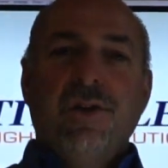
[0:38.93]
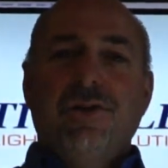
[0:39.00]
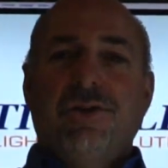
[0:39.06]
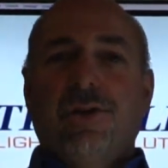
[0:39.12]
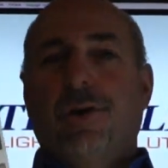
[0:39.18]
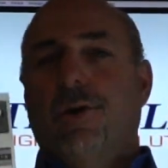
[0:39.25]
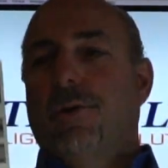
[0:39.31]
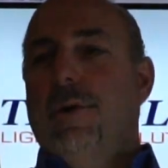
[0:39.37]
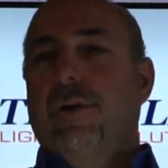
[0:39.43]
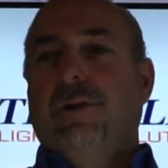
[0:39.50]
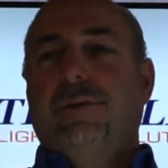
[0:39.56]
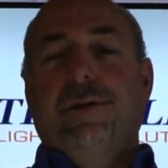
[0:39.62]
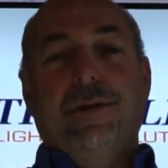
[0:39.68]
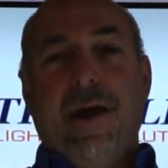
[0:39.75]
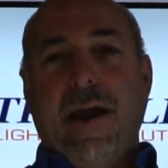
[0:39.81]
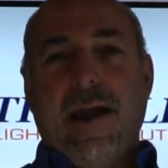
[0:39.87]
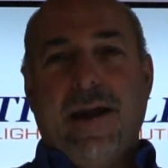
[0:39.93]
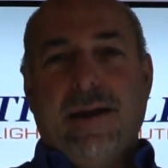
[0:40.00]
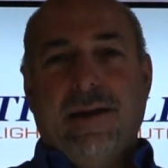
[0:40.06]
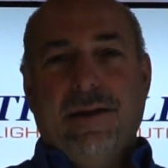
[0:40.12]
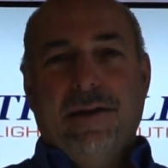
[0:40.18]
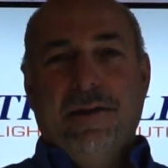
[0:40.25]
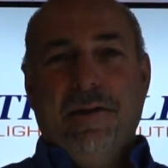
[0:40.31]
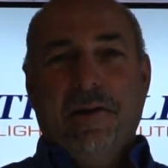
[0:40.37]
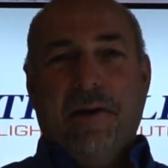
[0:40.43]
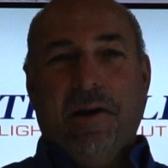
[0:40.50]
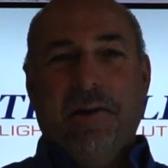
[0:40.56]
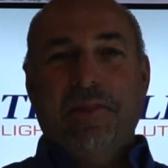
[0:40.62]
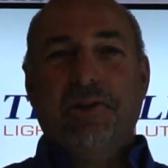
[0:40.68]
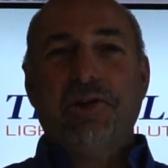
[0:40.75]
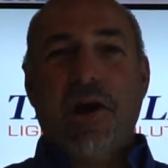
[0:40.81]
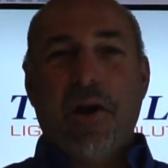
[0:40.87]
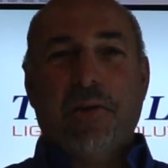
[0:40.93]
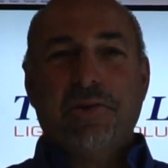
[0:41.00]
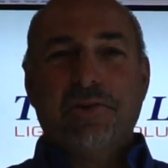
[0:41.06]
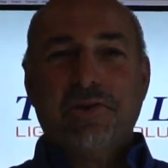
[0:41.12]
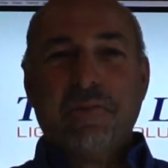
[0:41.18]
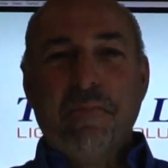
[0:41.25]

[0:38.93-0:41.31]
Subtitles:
So today, the challenge